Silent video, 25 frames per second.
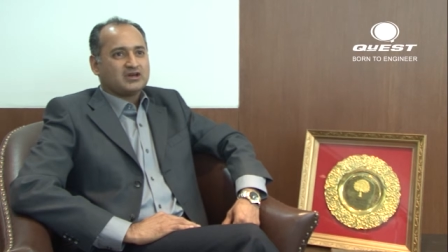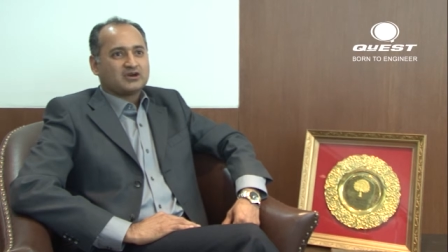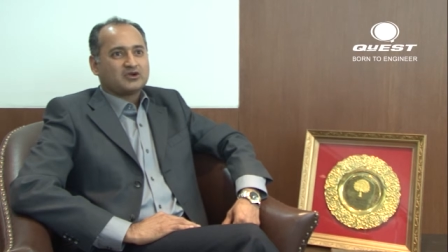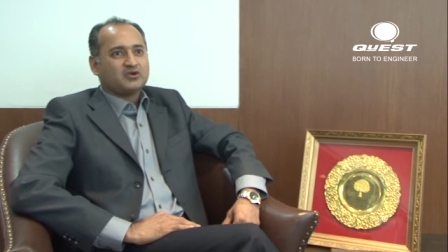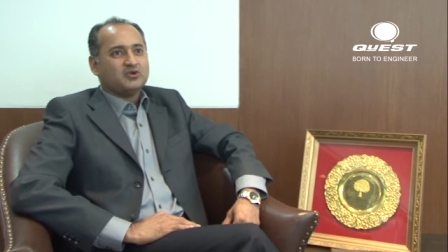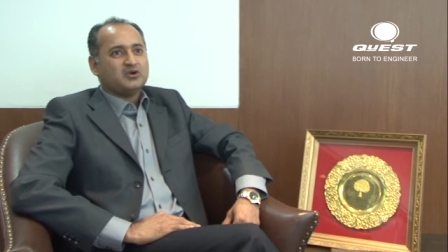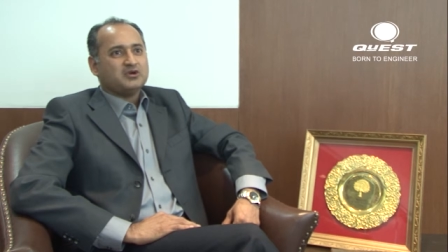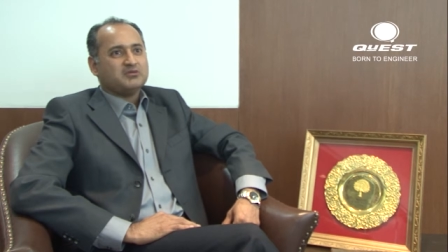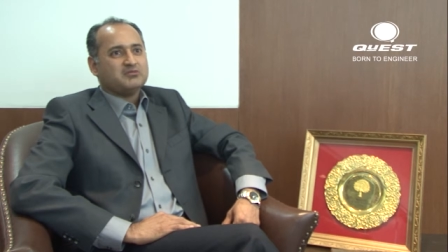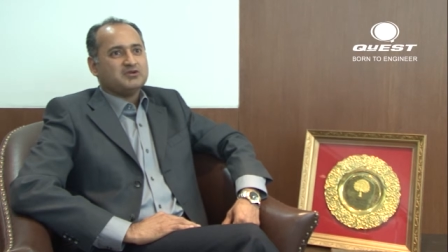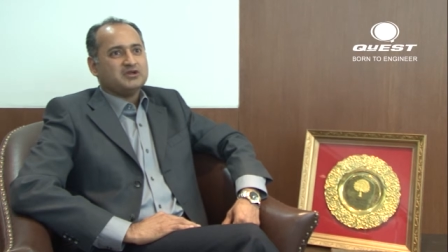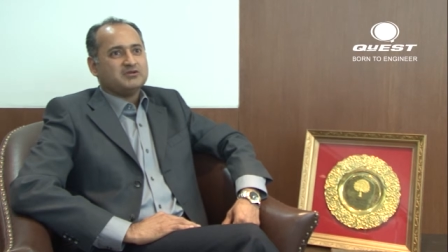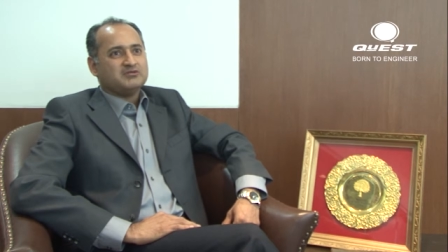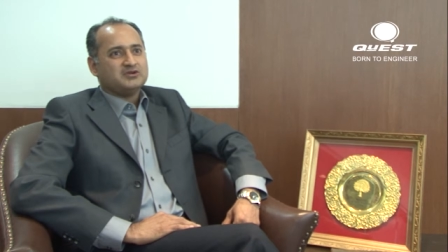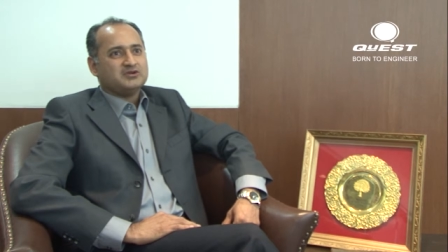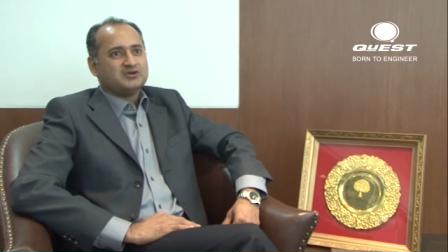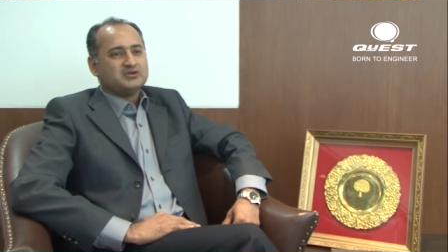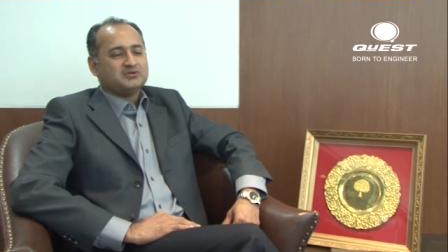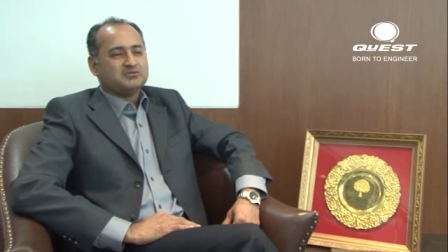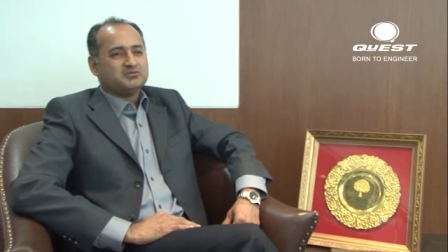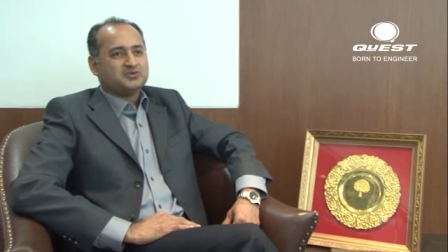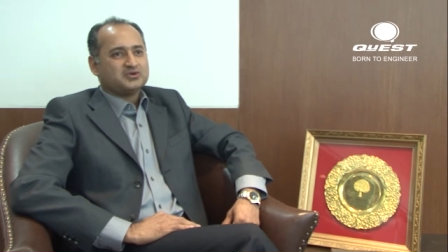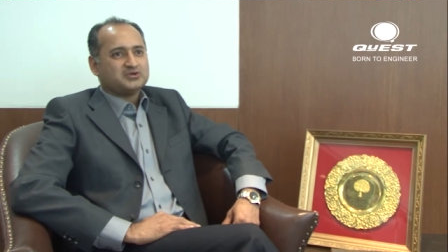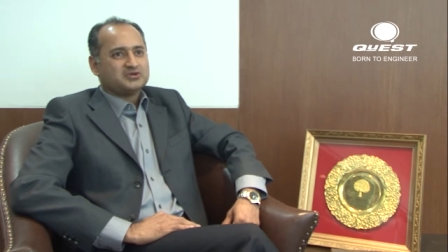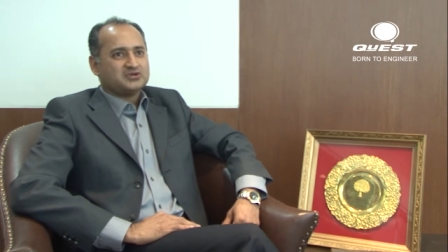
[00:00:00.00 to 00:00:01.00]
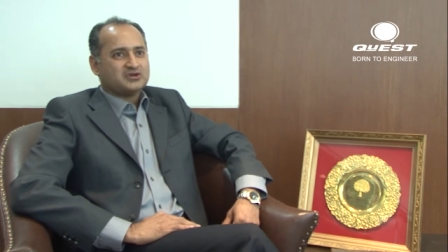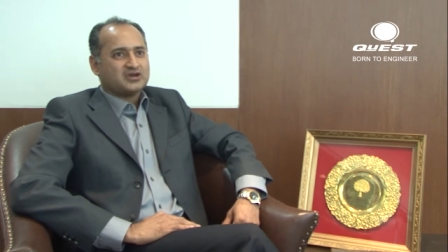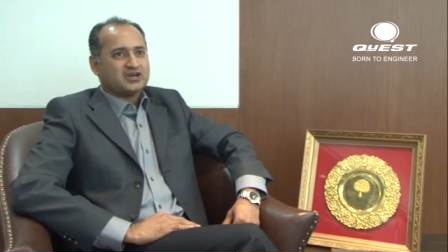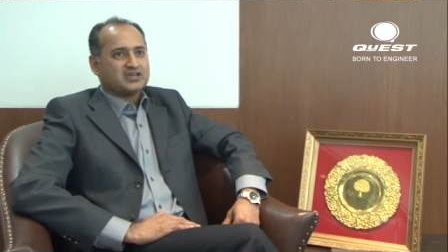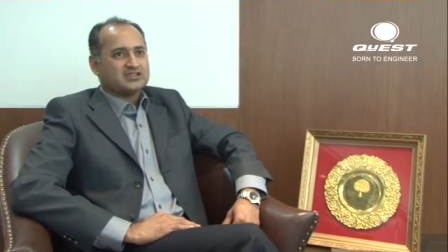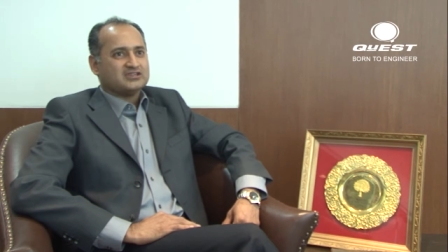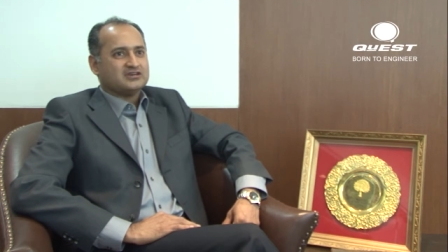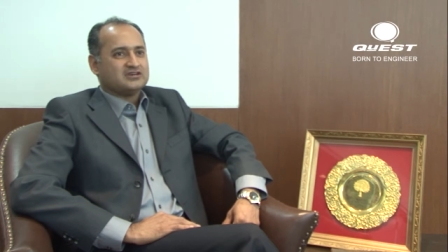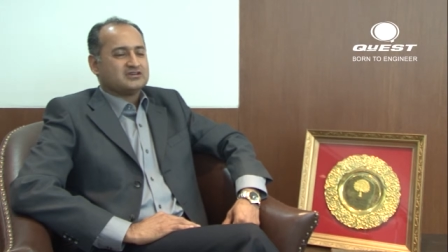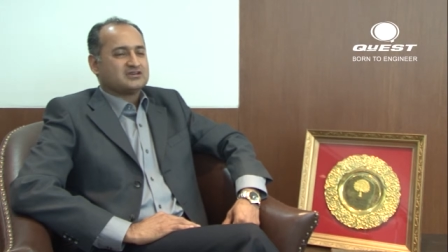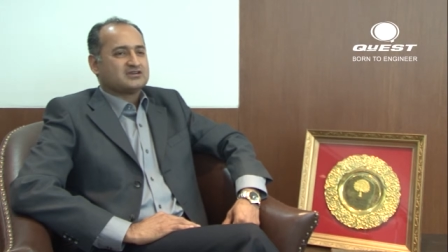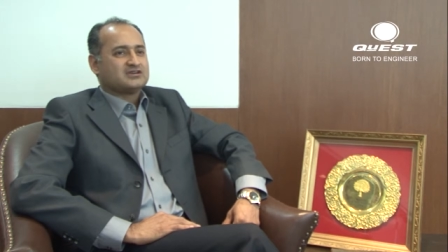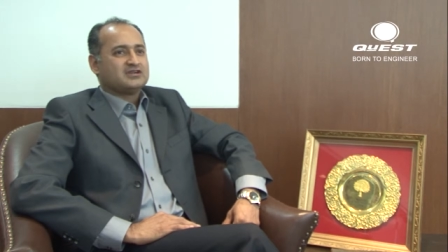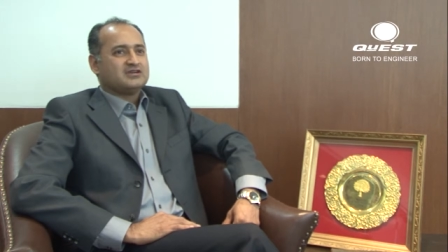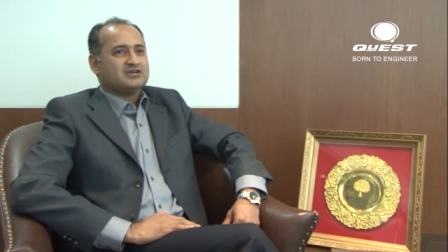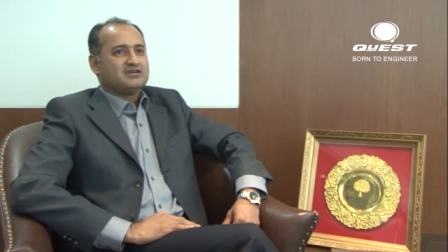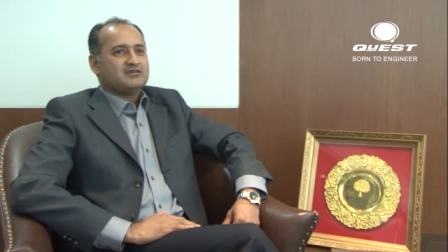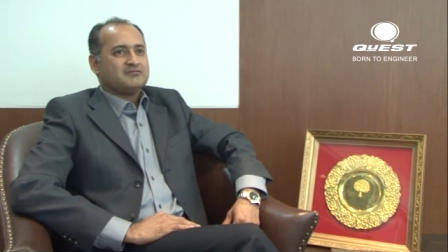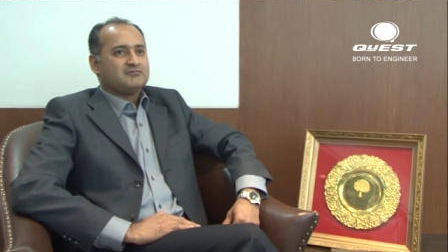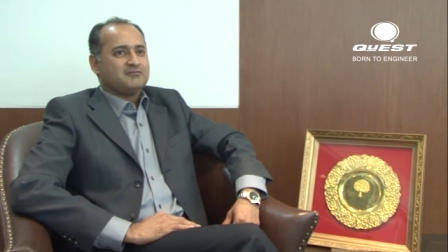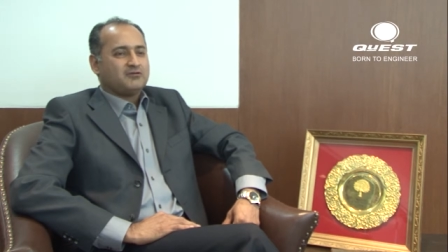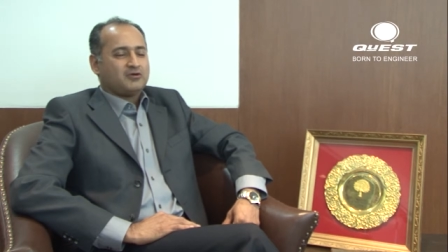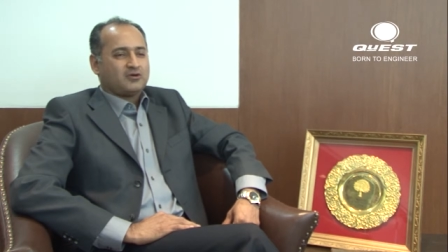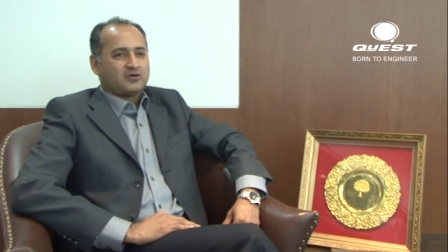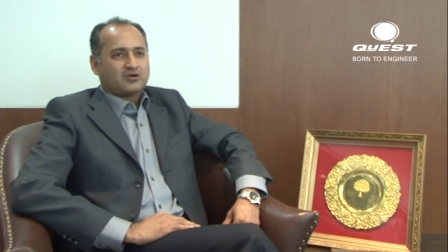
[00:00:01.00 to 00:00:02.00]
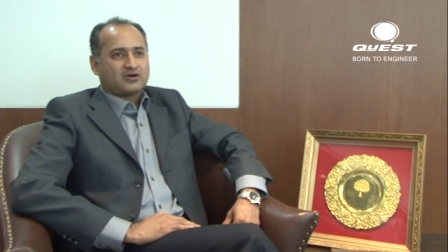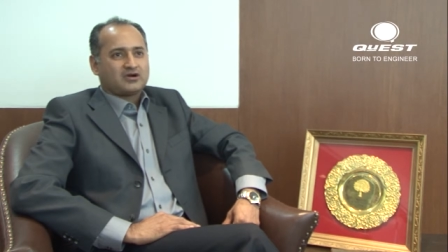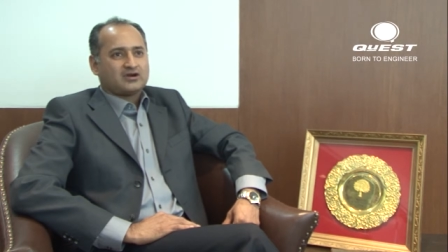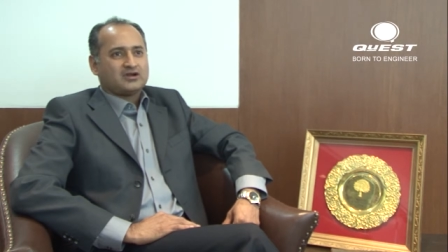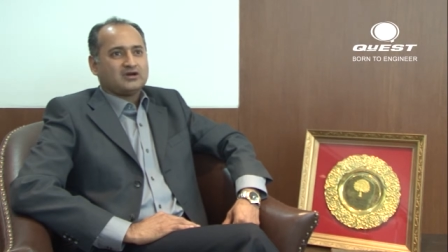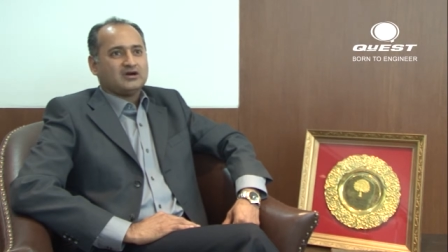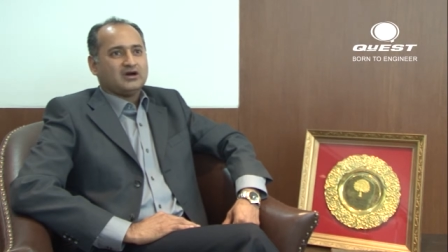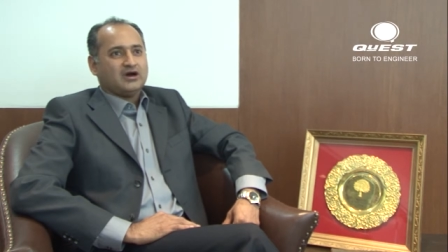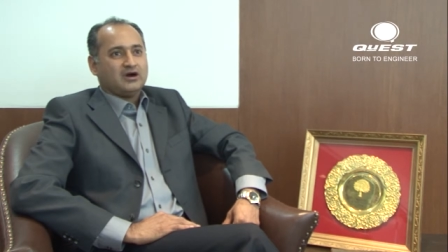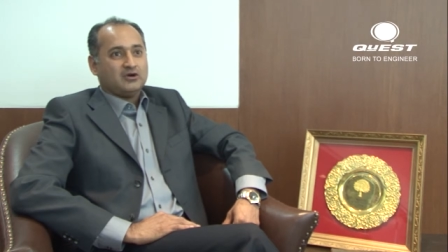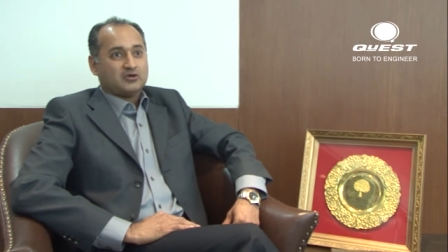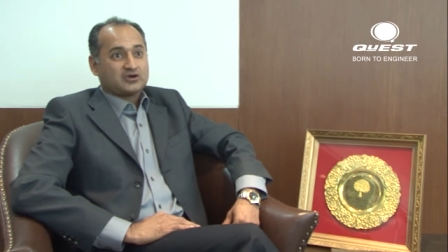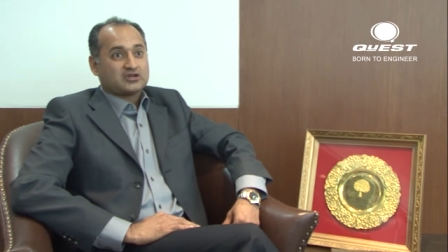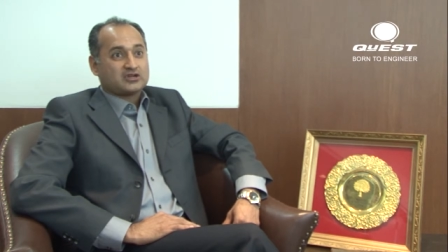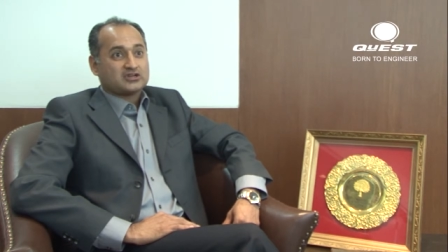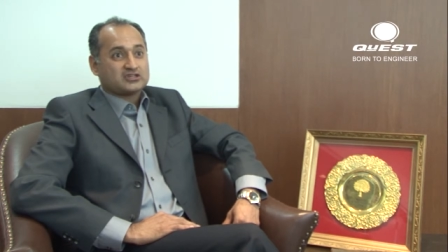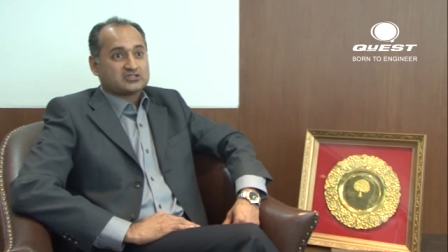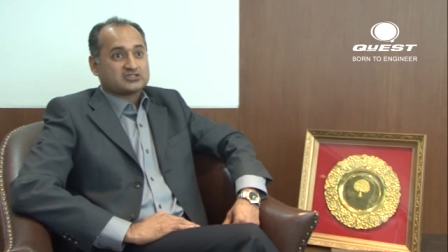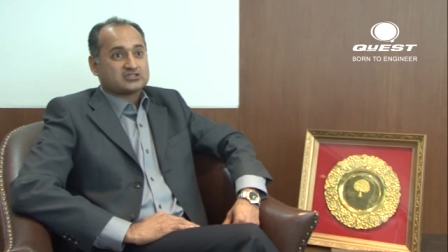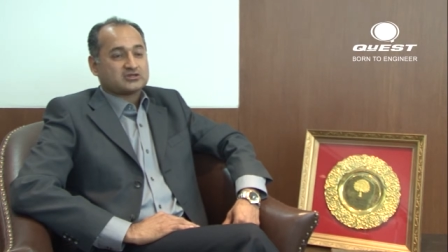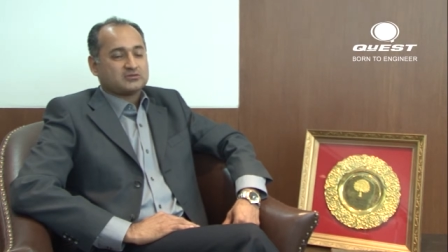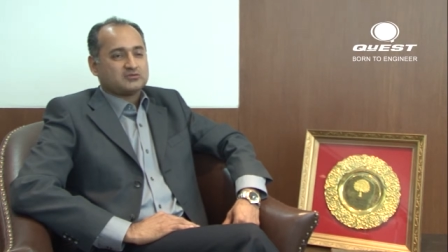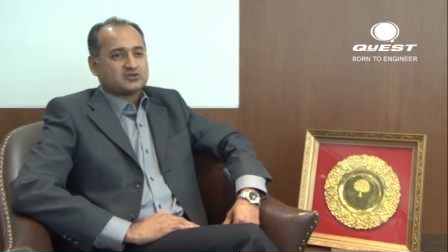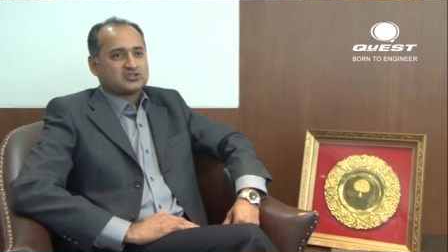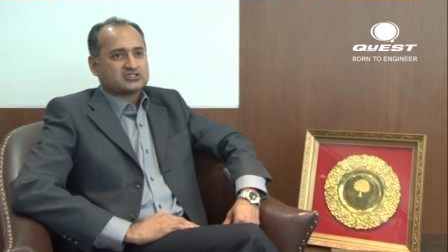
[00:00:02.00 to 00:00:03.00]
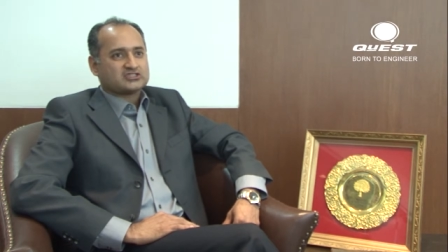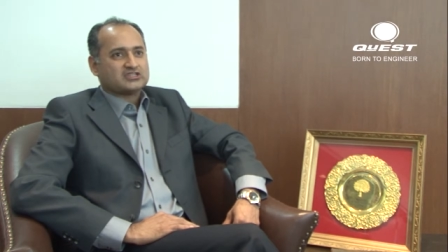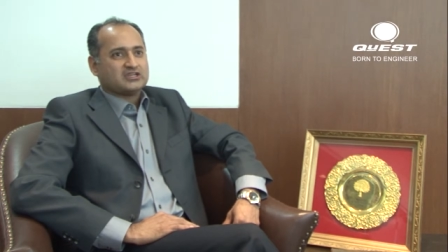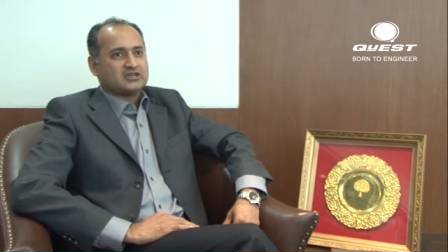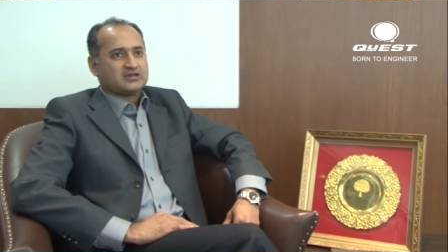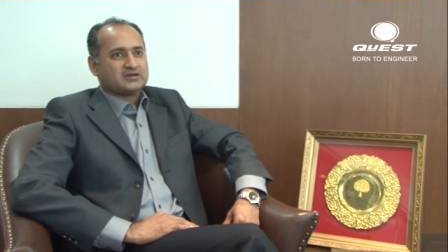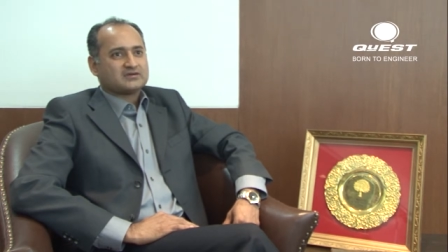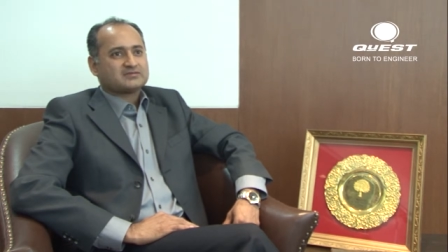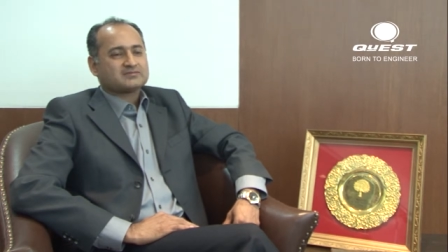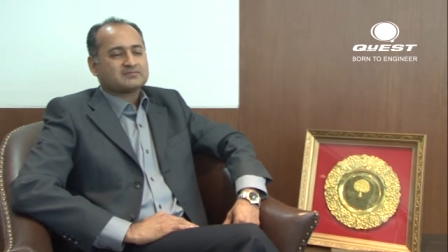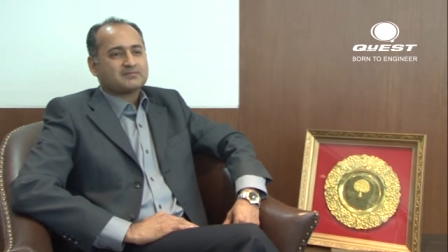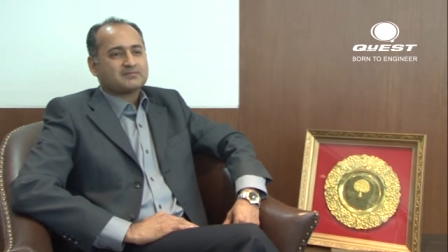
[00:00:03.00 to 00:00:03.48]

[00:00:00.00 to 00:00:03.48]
are going to be able to put together for uh, our customers there